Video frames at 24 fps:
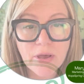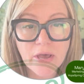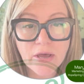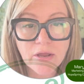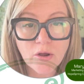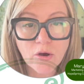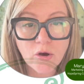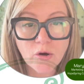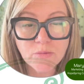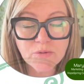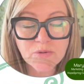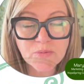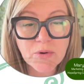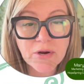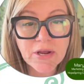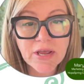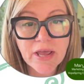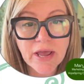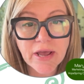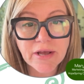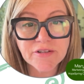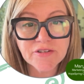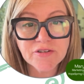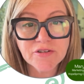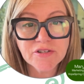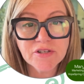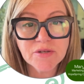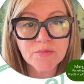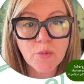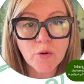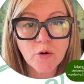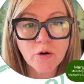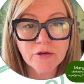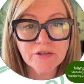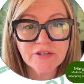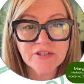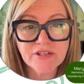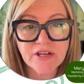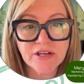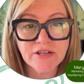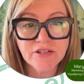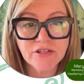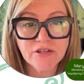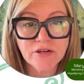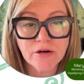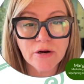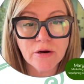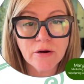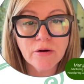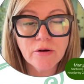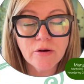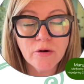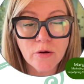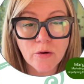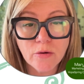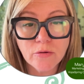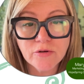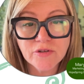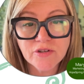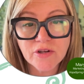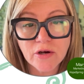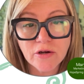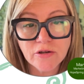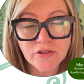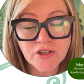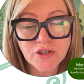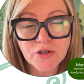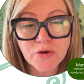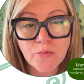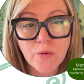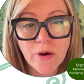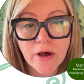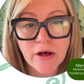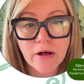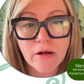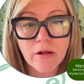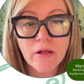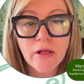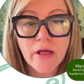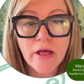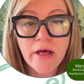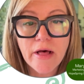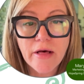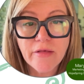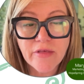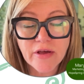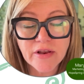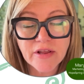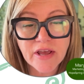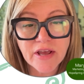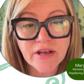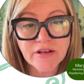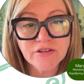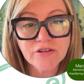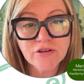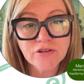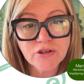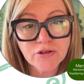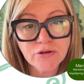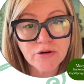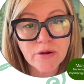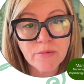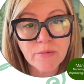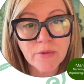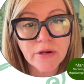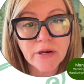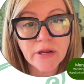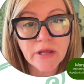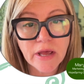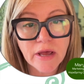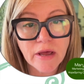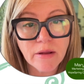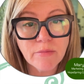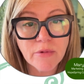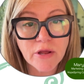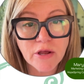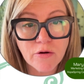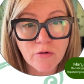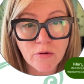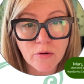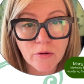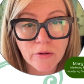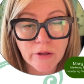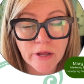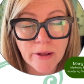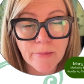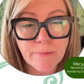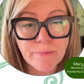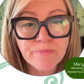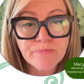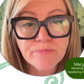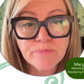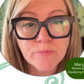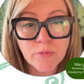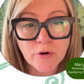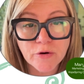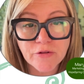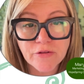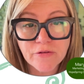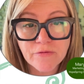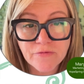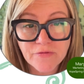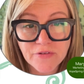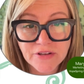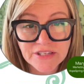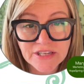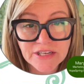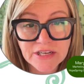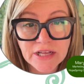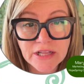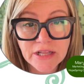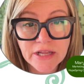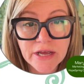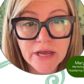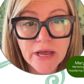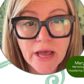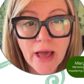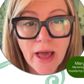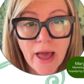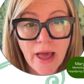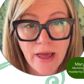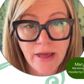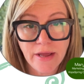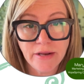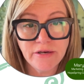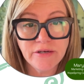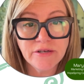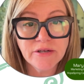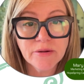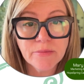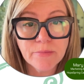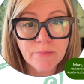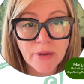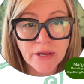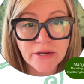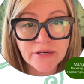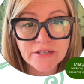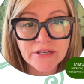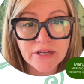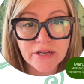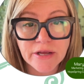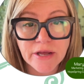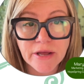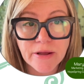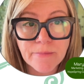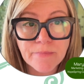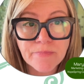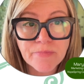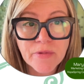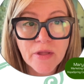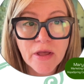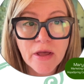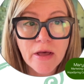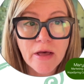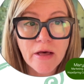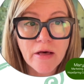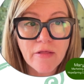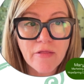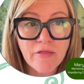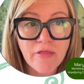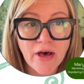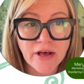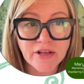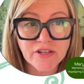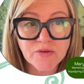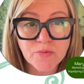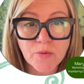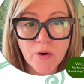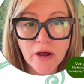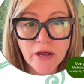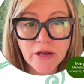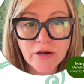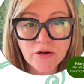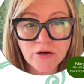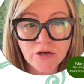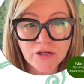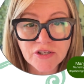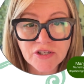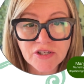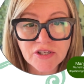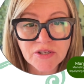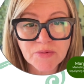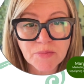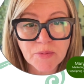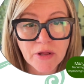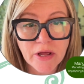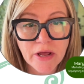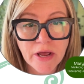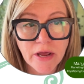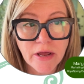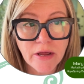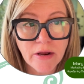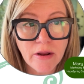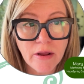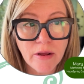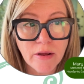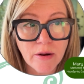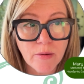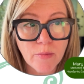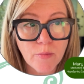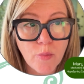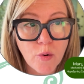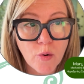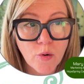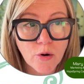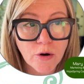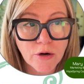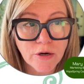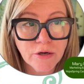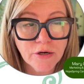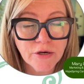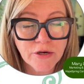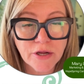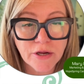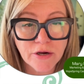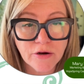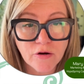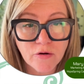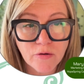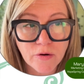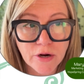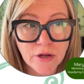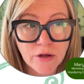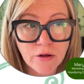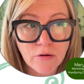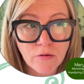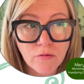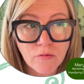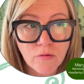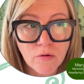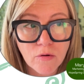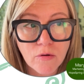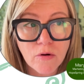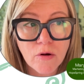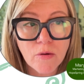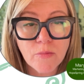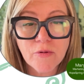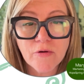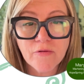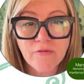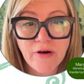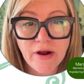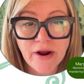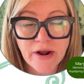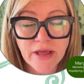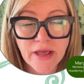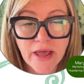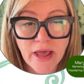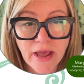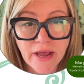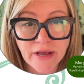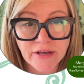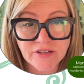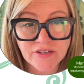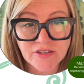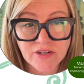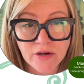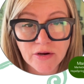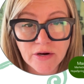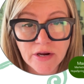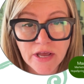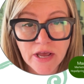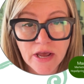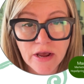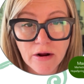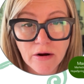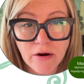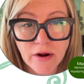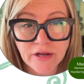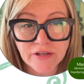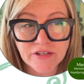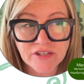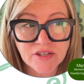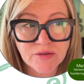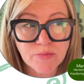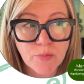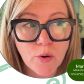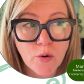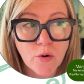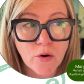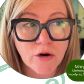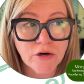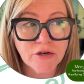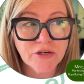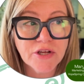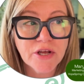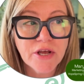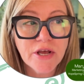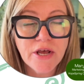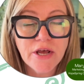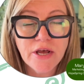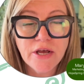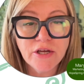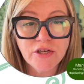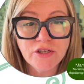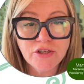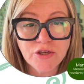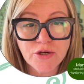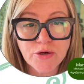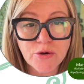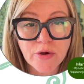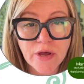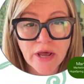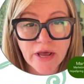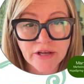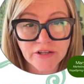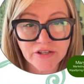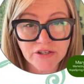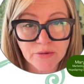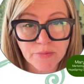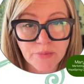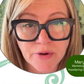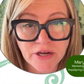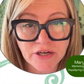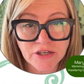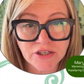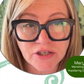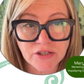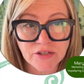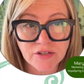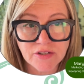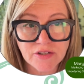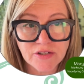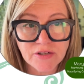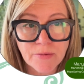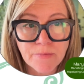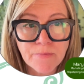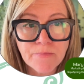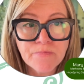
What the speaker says: at HopeSpring Cancer Support Center knows all too well that cancer treatment can be grueling, both physically and mentally. That's why nurses play an important and critical role providing hands-on care and support to cancer patients.